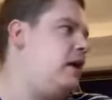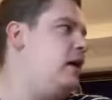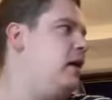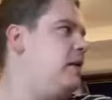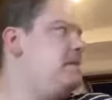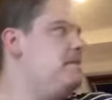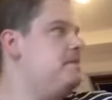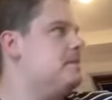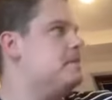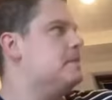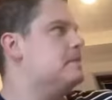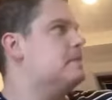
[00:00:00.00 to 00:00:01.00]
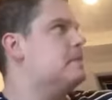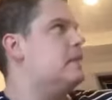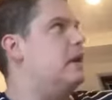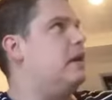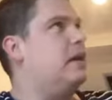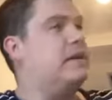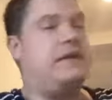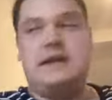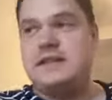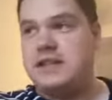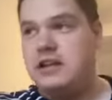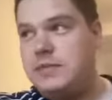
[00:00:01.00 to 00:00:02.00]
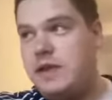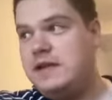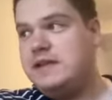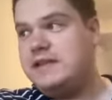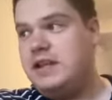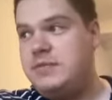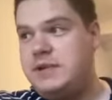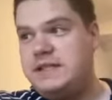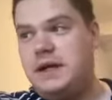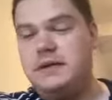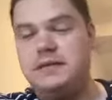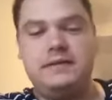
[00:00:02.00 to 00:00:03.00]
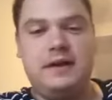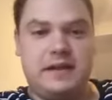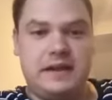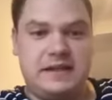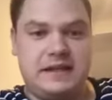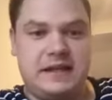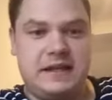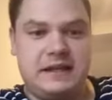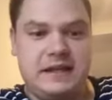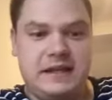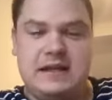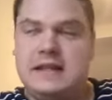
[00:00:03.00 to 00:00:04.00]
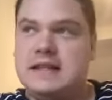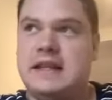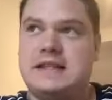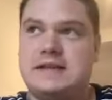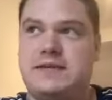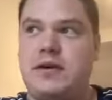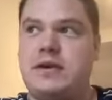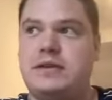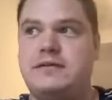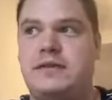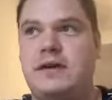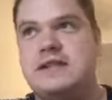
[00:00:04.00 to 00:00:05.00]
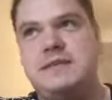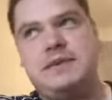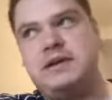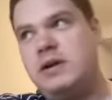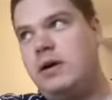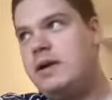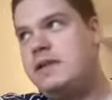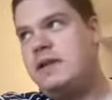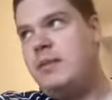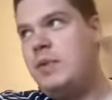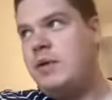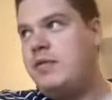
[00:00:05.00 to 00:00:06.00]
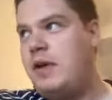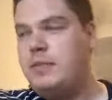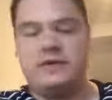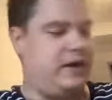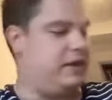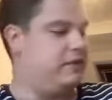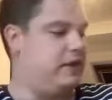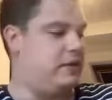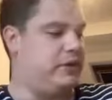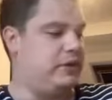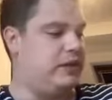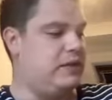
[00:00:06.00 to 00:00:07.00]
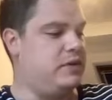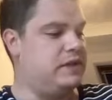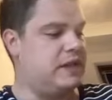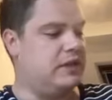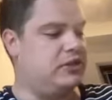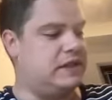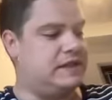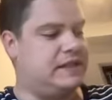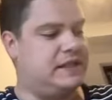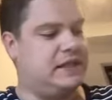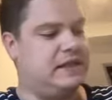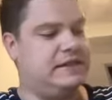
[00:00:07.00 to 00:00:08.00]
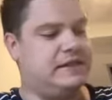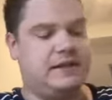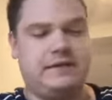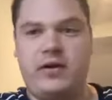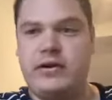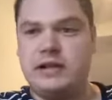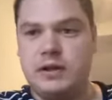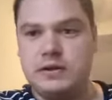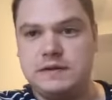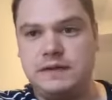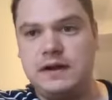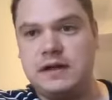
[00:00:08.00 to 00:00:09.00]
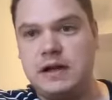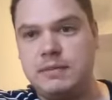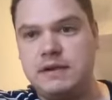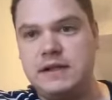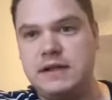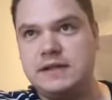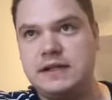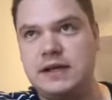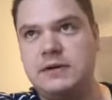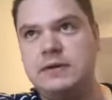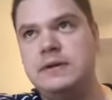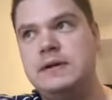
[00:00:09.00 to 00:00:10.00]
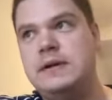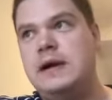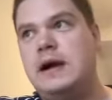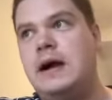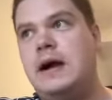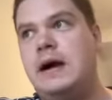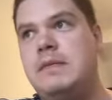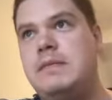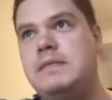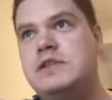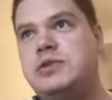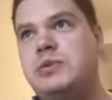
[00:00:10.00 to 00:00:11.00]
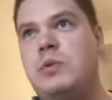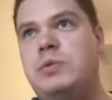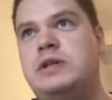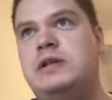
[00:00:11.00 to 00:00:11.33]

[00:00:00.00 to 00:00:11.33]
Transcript: I think it's going to be tough. I think it's against a very good fighter, but no, I'm a fan of Leigh Wood. Leigh Wood and Jazza Dickens had a very close fight a couple of years ago. So I